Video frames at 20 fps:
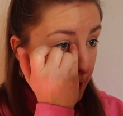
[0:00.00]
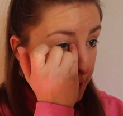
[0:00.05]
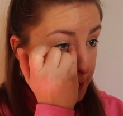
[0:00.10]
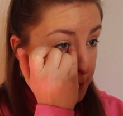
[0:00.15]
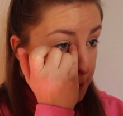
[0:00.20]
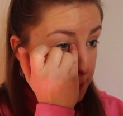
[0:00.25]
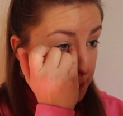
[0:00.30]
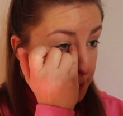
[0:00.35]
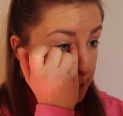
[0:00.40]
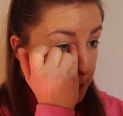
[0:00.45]
let's
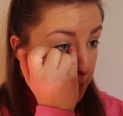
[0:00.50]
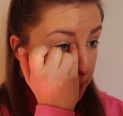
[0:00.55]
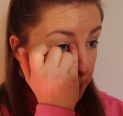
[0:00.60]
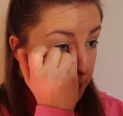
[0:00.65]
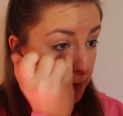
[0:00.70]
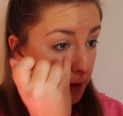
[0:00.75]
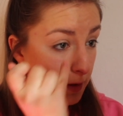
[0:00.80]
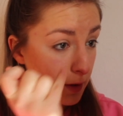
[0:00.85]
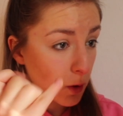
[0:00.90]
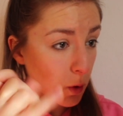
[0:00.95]
do
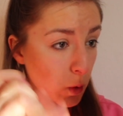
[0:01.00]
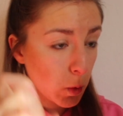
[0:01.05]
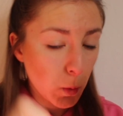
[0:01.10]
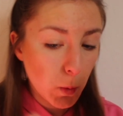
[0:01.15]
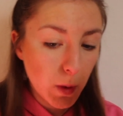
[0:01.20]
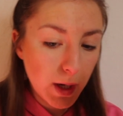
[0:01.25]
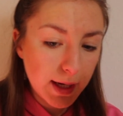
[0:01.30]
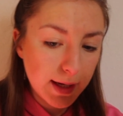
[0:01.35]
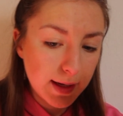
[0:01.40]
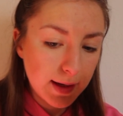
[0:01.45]
some
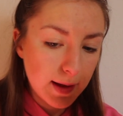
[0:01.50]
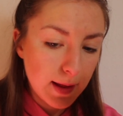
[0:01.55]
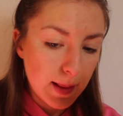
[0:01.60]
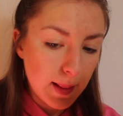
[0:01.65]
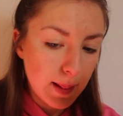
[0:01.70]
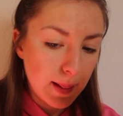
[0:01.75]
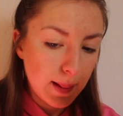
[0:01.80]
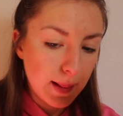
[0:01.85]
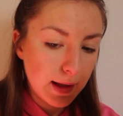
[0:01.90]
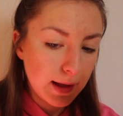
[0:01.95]
quick
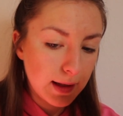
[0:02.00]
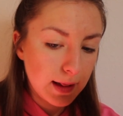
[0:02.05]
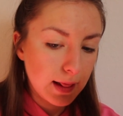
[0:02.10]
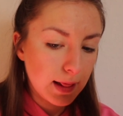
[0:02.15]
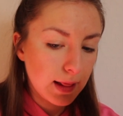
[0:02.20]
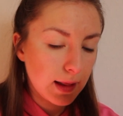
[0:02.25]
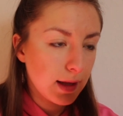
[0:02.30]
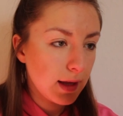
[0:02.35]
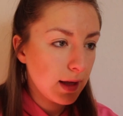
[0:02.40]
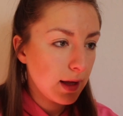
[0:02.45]

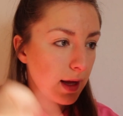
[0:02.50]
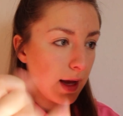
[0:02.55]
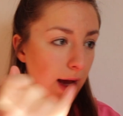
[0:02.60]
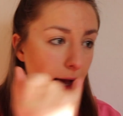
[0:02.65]
little